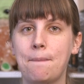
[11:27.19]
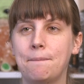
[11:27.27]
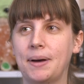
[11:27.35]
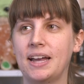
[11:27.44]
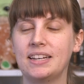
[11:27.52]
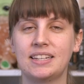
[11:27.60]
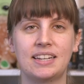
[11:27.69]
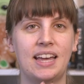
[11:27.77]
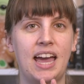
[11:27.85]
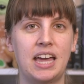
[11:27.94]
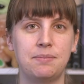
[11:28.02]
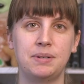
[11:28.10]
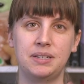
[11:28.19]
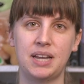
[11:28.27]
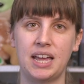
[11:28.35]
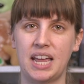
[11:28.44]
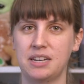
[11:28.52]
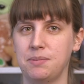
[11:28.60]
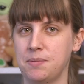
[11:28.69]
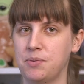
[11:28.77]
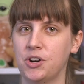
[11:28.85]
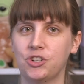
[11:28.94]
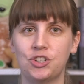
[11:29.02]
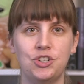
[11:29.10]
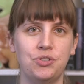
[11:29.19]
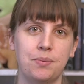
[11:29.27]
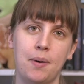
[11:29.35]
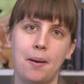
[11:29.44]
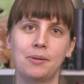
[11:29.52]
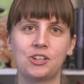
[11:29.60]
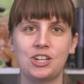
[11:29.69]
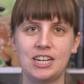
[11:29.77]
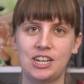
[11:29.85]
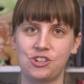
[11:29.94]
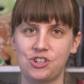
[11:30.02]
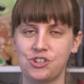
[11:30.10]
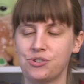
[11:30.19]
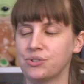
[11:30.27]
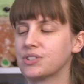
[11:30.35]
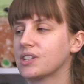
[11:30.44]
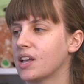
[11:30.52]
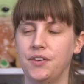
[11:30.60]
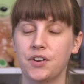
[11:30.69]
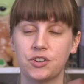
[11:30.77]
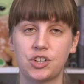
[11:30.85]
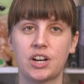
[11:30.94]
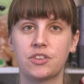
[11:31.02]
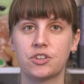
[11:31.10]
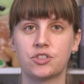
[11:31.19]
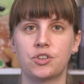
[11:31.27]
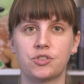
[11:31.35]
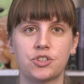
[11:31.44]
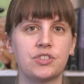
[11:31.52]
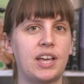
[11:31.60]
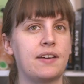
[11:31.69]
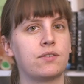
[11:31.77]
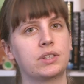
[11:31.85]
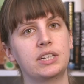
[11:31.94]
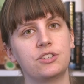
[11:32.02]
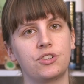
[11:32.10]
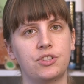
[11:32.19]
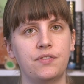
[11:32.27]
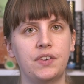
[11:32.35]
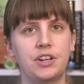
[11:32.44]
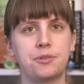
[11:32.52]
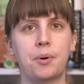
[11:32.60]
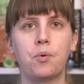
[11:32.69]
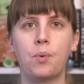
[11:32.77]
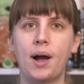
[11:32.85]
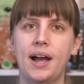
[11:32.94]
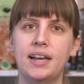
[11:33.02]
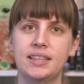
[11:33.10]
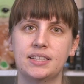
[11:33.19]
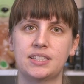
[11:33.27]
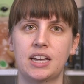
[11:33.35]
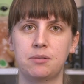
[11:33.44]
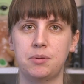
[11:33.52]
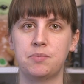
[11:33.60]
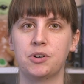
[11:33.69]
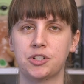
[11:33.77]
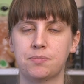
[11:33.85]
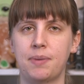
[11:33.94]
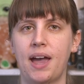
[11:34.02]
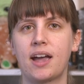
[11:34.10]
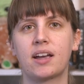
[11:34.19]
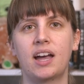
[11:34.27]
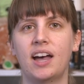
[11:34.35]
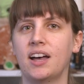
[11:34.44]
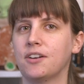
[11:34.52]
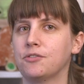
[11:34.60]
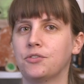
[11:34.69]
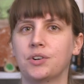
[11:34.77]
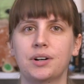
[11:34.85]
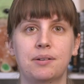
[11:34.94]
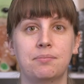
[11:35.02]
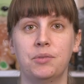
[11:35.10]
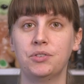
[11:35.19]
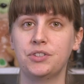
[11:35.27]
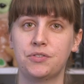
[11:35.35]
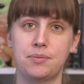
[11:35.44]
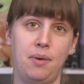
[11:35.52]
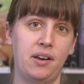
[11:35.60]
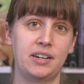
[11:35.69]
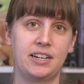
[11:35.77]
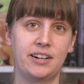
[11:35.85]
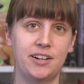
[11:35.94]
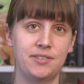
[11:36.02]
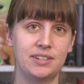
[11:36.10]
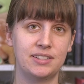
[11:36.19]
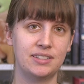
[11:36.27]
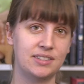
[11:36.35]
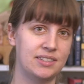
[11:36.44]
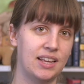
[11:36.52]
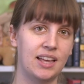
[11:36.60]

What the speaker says: but had to be pushed due to publishing issues. If you go check out their socials, they have a really interesting video about why this had to be pushed back, mostly for monetary reasons.